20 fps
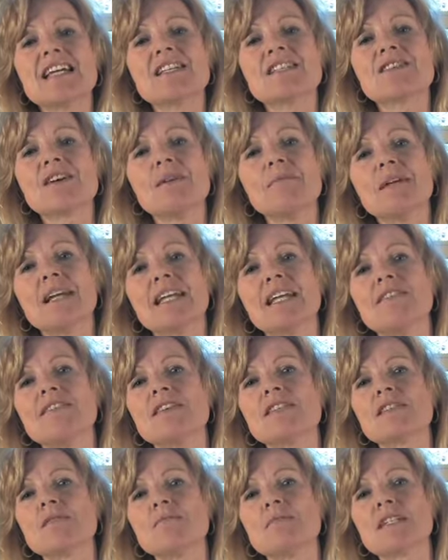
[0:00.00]
So I'm going to give
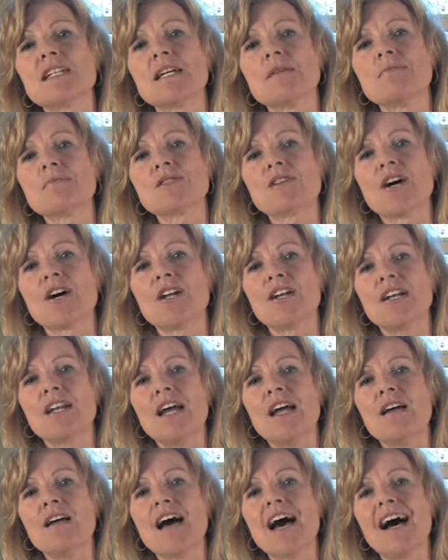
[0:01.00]
you some tips on
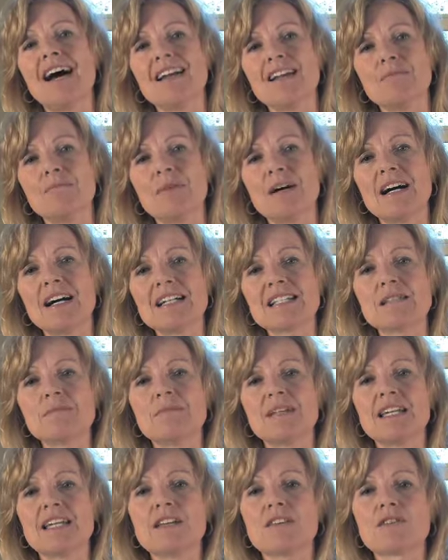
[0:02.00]
how to
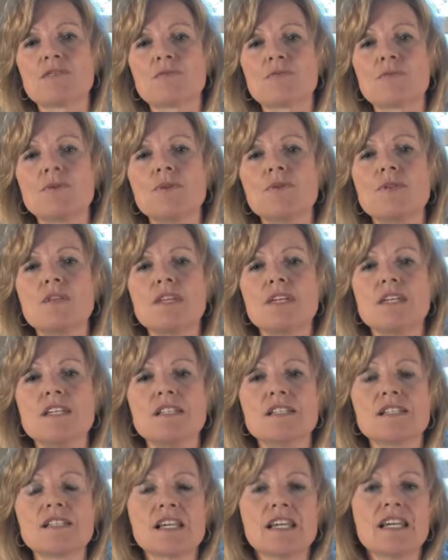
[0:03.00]
possibly get through
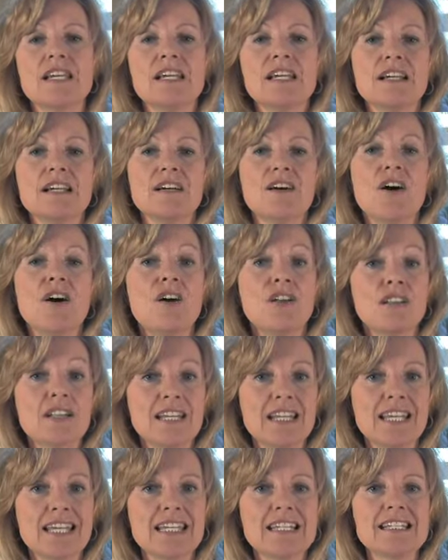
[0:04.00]
these
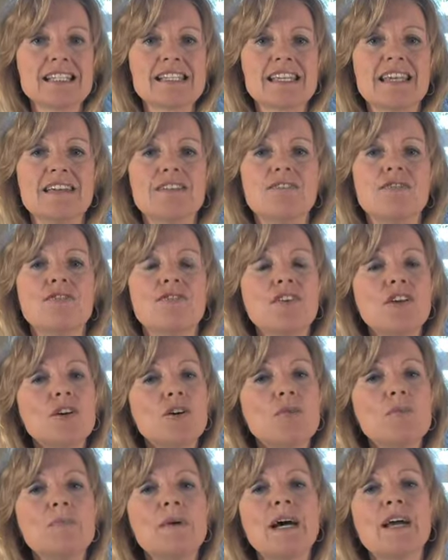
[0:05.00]
holidays and
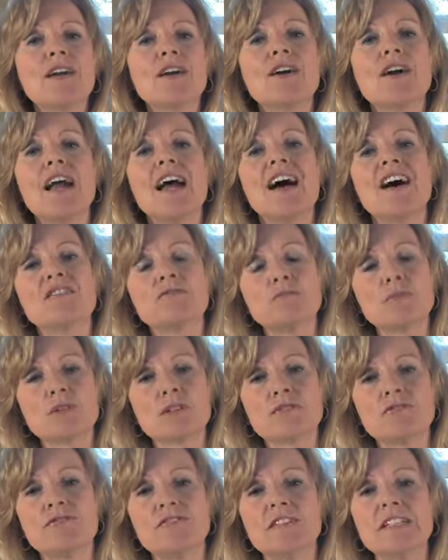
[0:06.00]
feel better, have
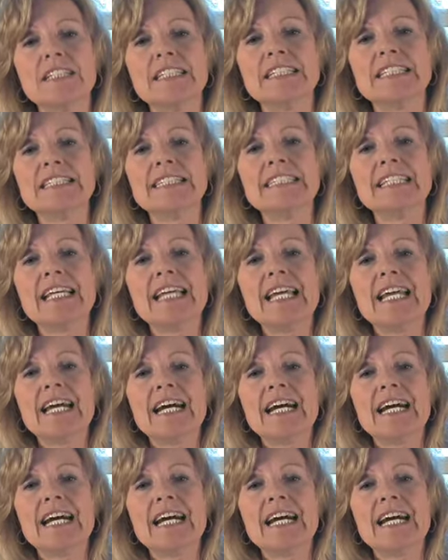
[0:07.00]
more fun,